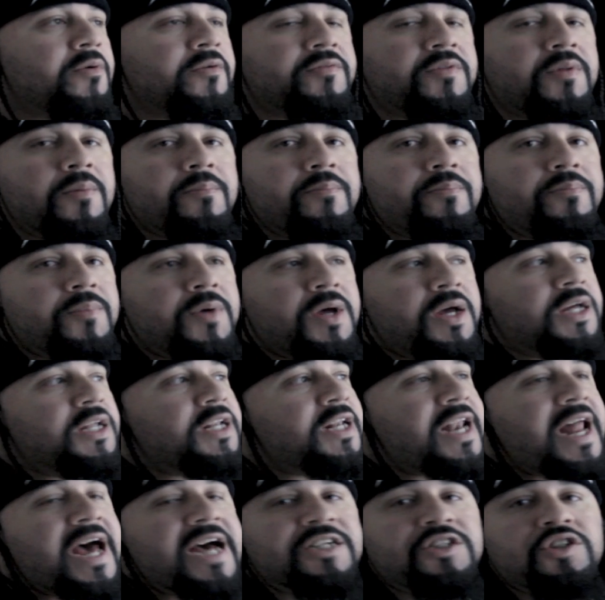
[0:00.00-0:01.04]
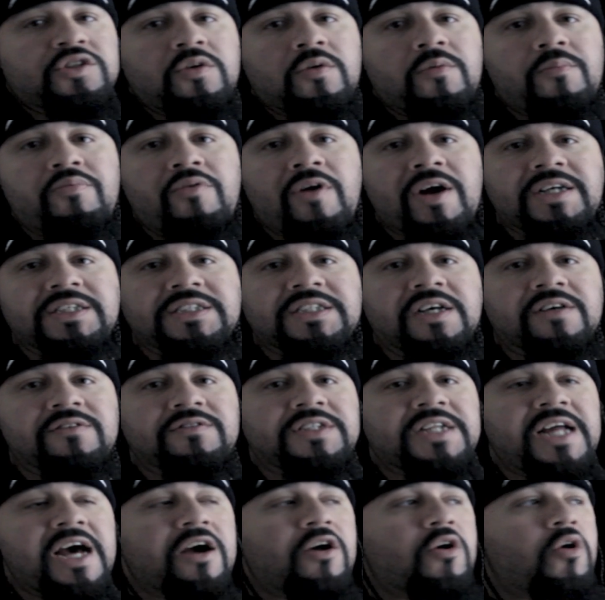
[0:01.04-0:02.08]
If the national press
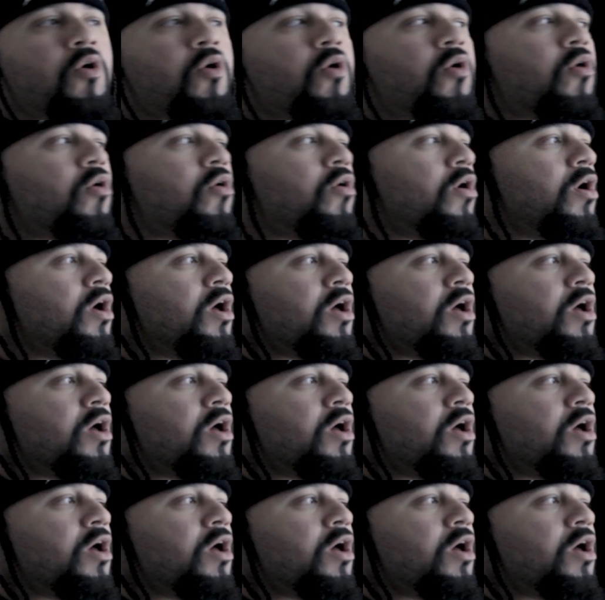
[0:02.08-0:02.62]
gives that call,